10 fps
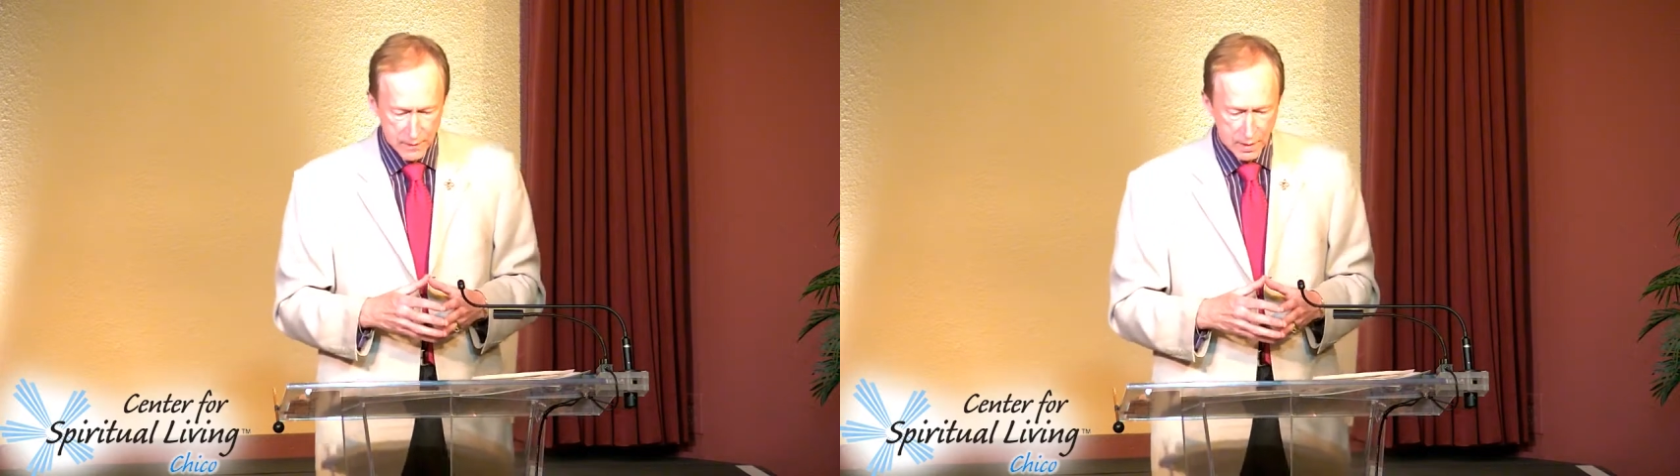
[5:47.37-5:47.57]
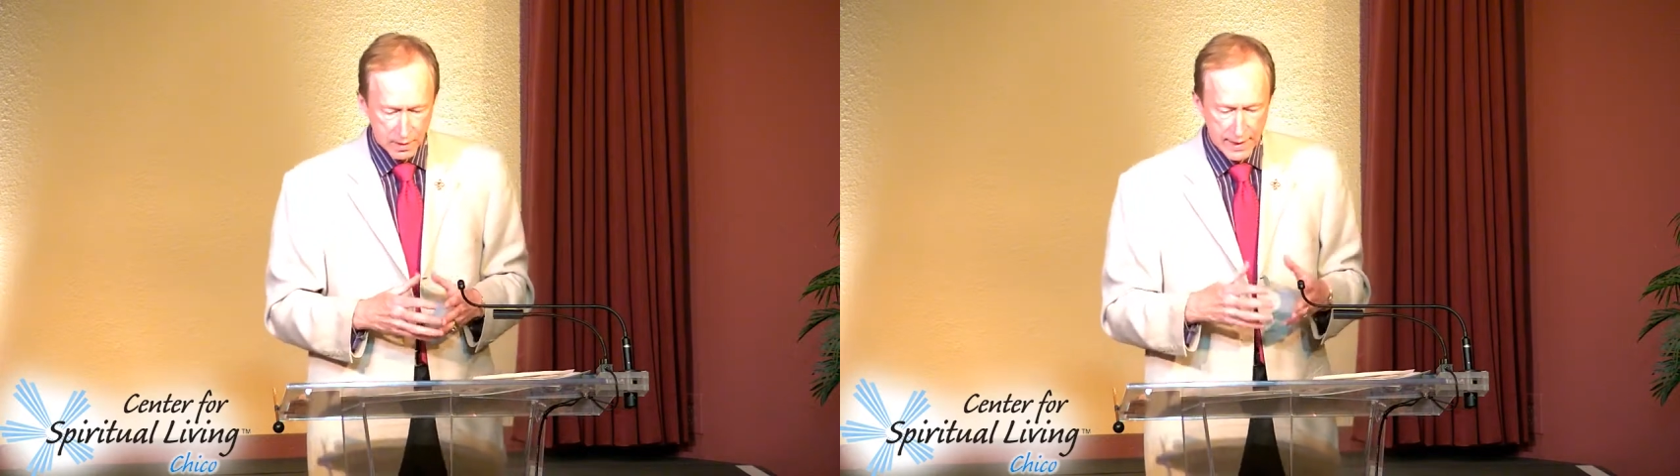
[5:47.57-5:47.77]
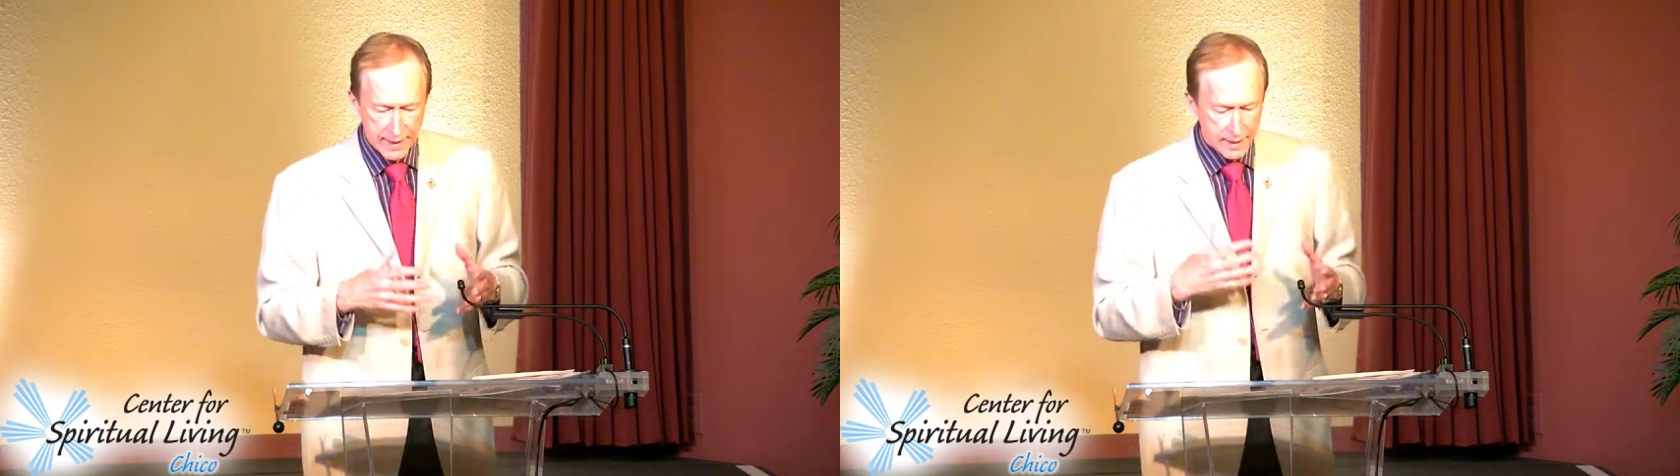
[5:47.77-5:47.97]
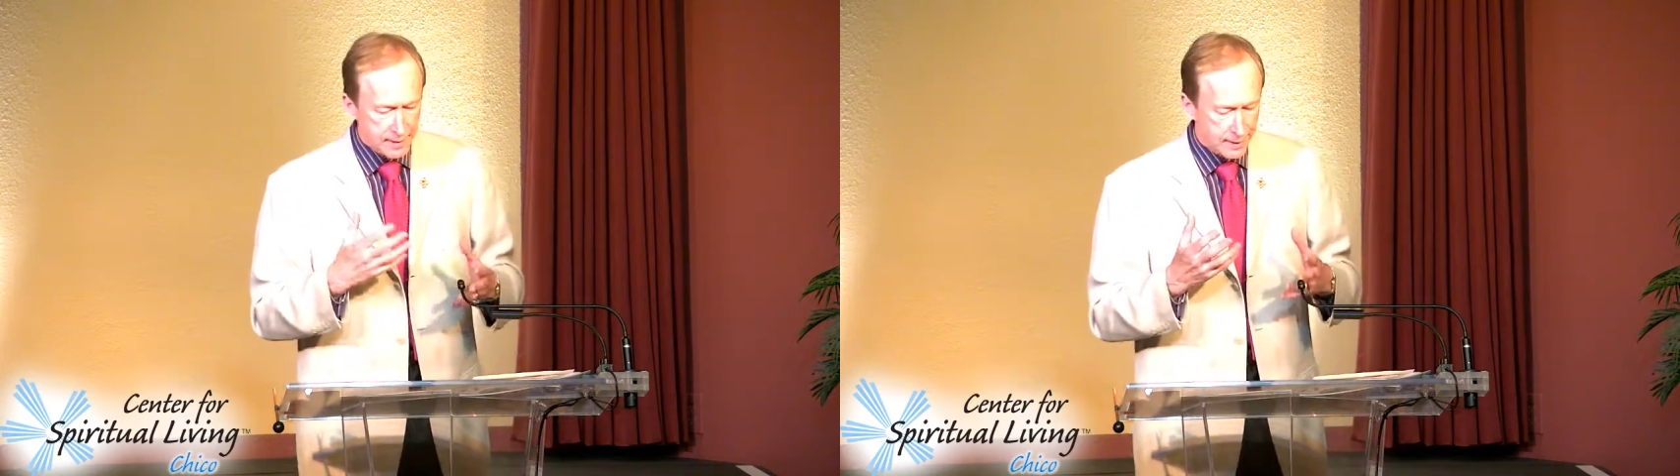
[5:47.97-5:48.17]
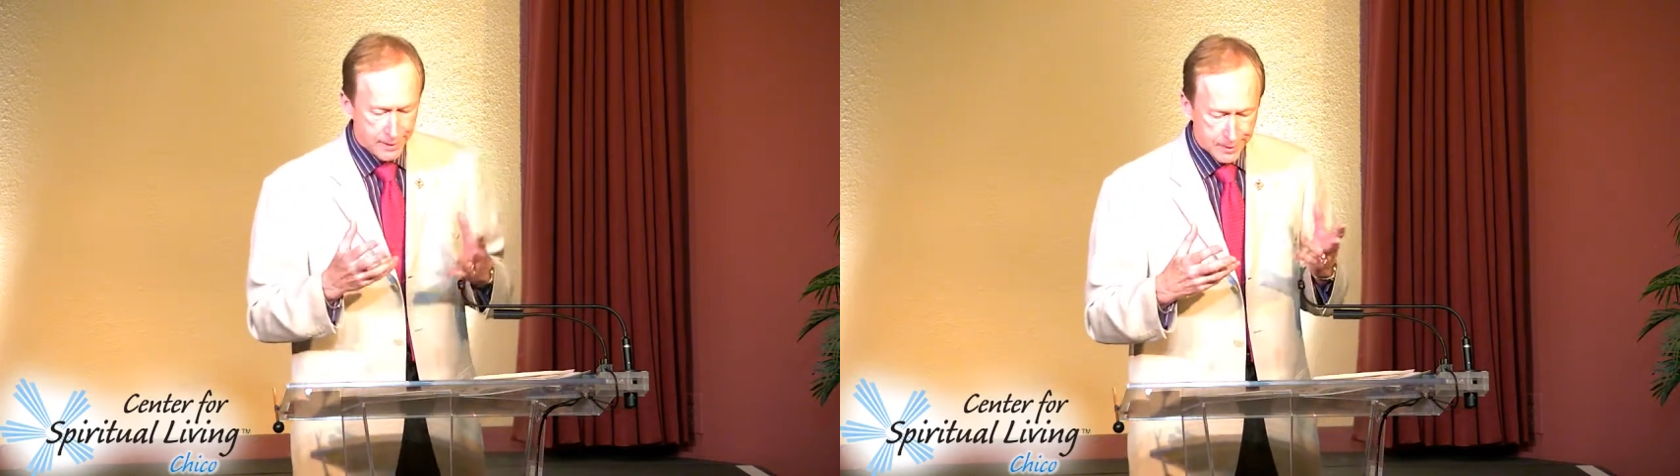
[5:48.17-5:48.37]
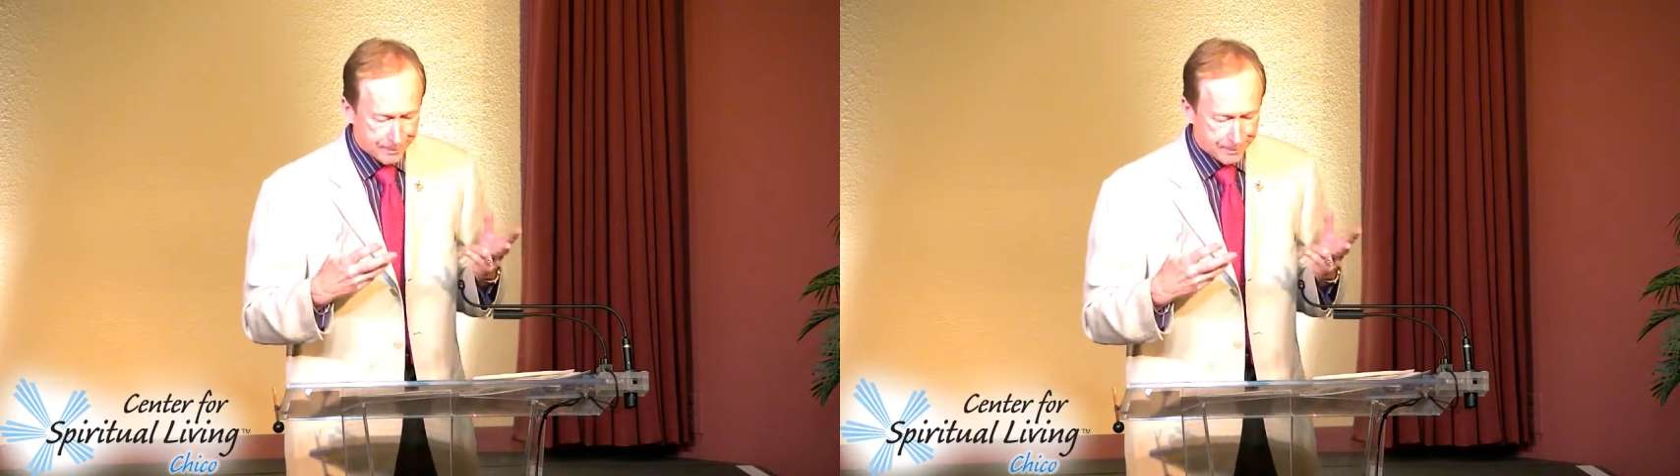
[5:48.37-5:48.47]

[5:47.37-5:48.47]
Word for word: Like, um,